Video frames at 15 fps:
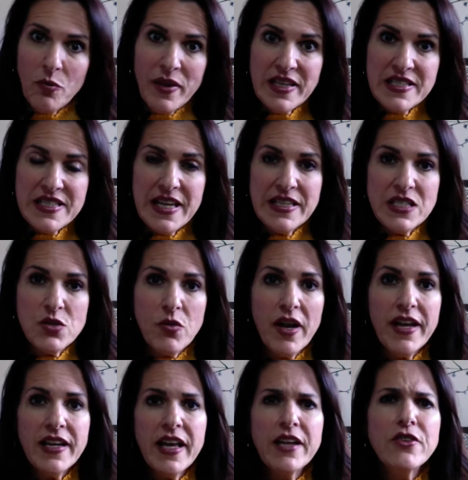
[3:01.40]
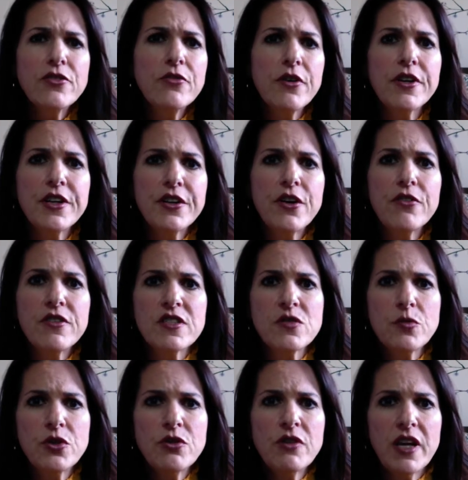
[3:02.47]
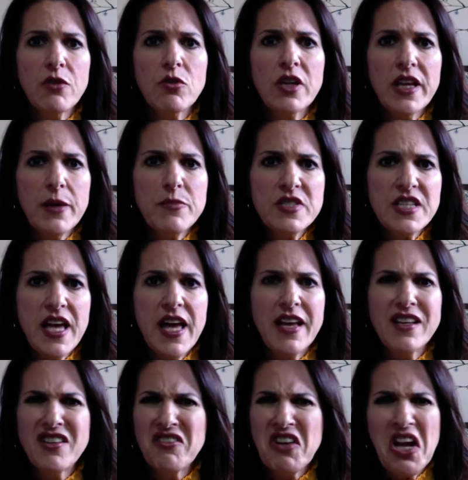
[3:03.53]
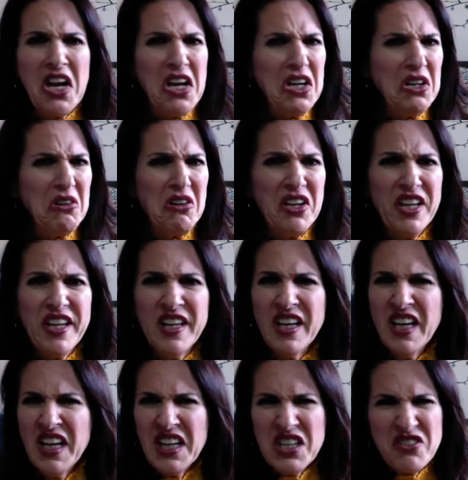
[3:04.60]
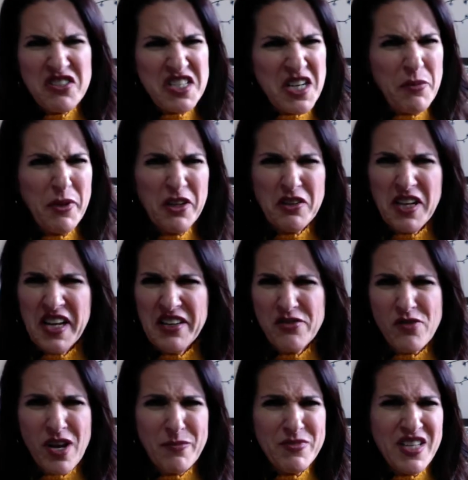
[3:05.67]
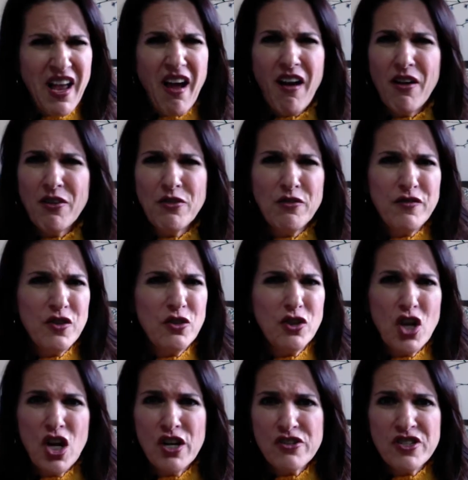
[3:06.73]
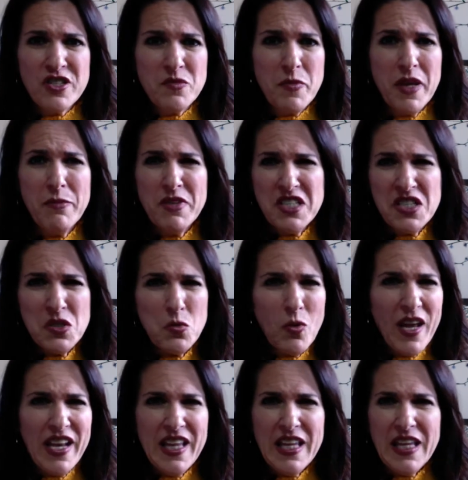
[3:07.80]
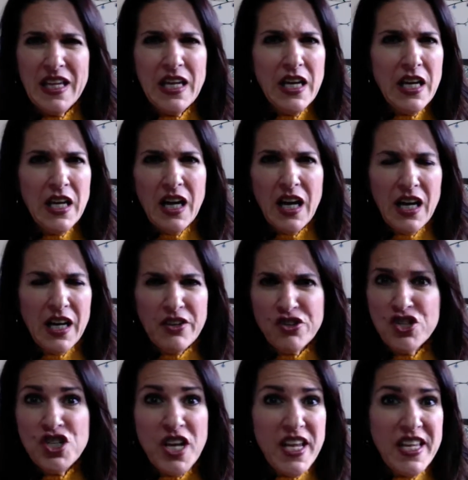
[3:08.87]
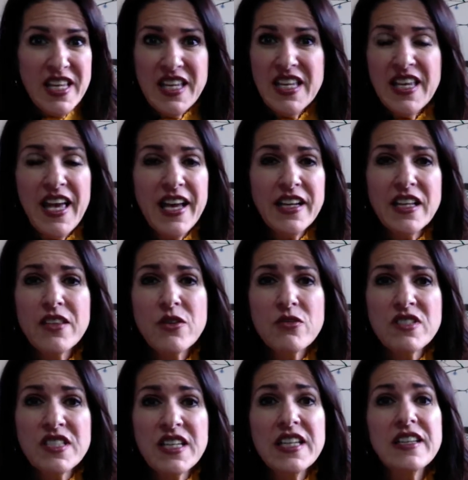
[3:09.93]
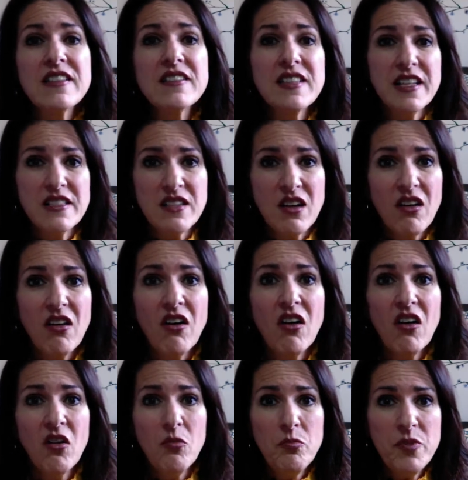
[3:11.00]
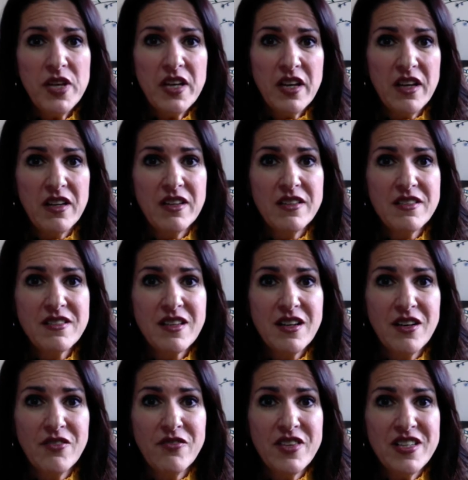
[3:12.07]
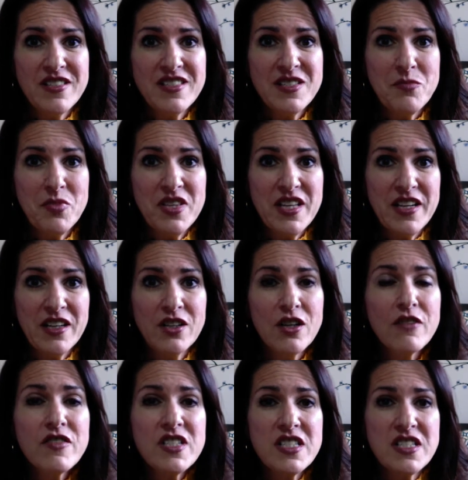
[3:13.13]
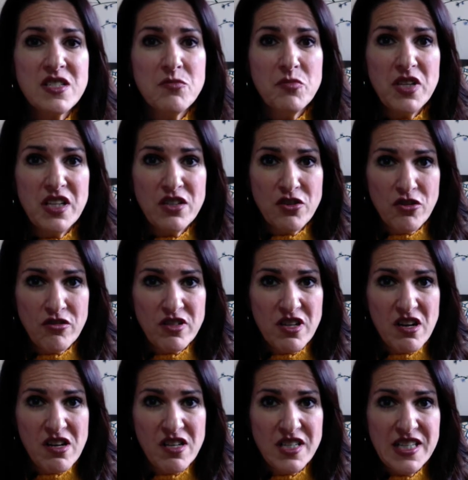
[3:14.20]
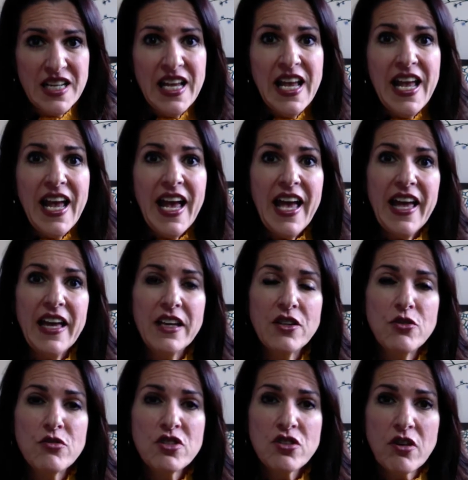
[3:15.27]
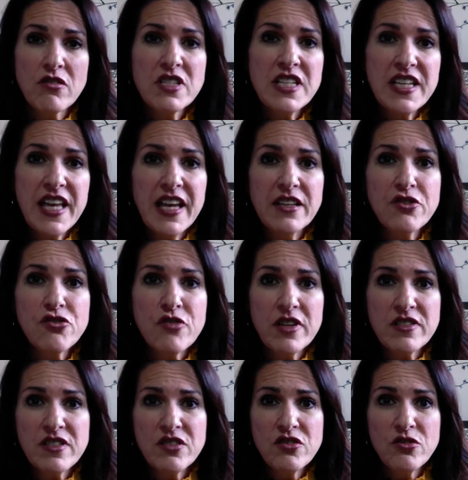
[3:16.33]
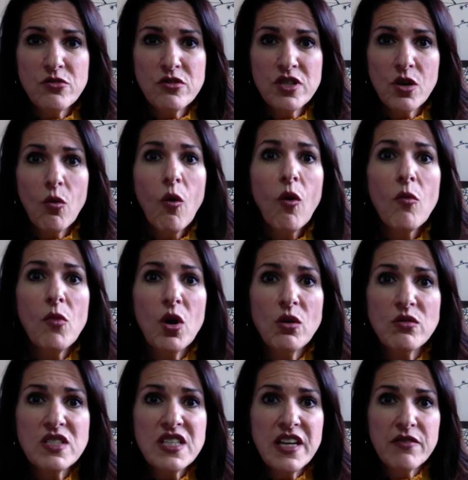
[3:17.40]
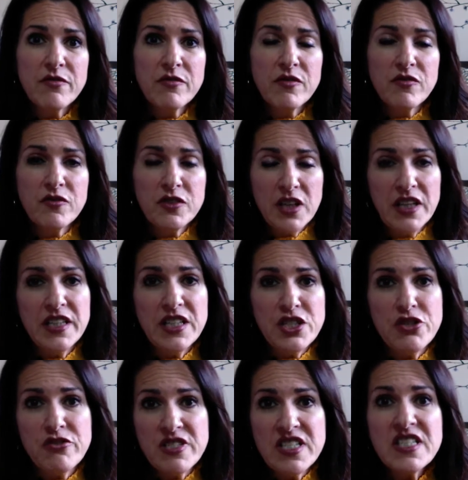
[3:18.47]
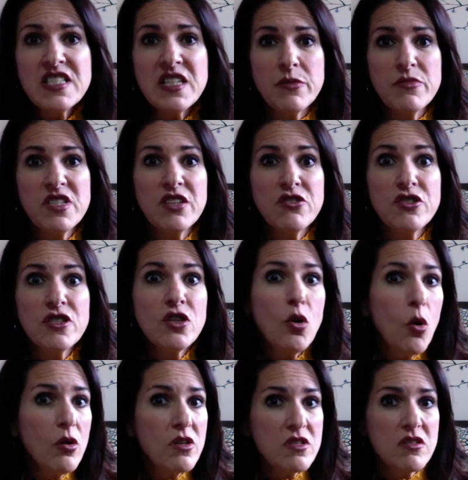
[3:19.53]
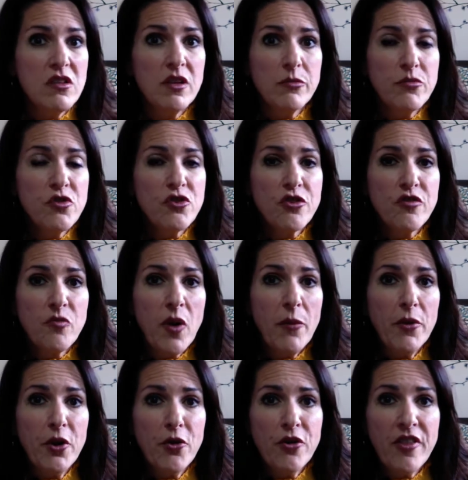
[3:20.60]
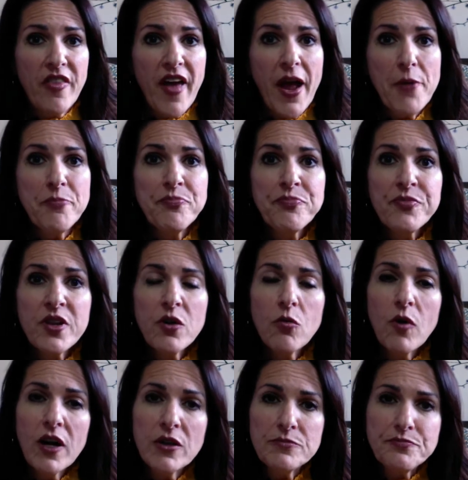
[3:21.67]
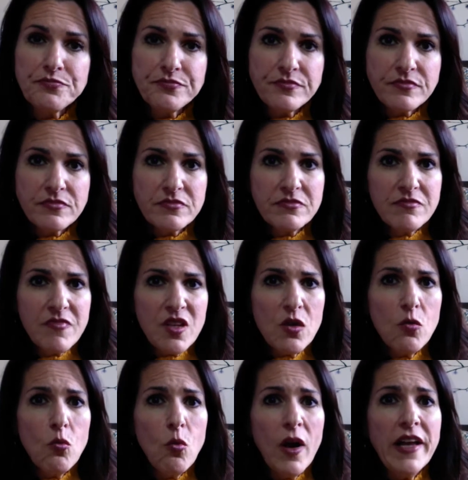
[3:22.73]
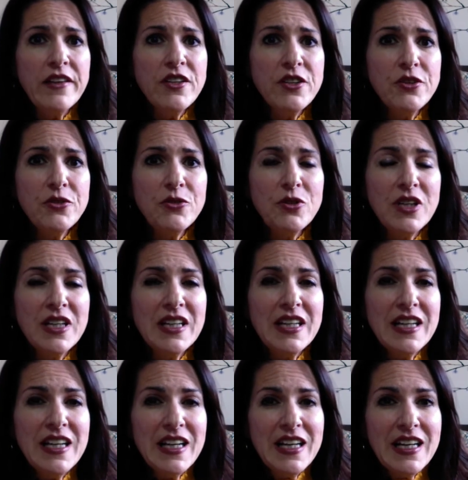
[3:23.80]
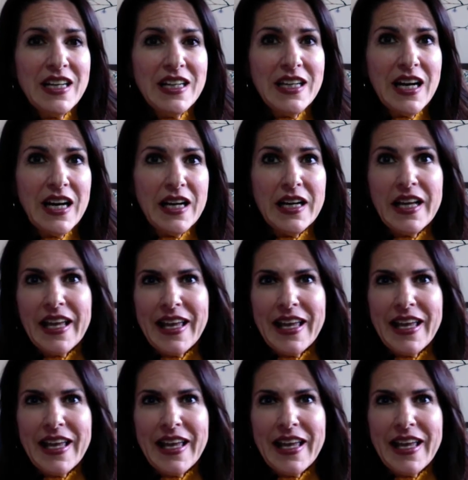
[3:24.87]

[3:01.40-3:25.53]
Makes sense, right? And you already know this. When you get really upset, you're not hungry, your stomach kind of drops out, you feel nauseous, maybe sweaty, uh, shaky, any of those things. That's all because of this sympathetic nervous system being turned on. And you start to get stress inducing hormones that flood into your system, such as cortisol. I'm sure you've probably heard of that. Well, when you uh,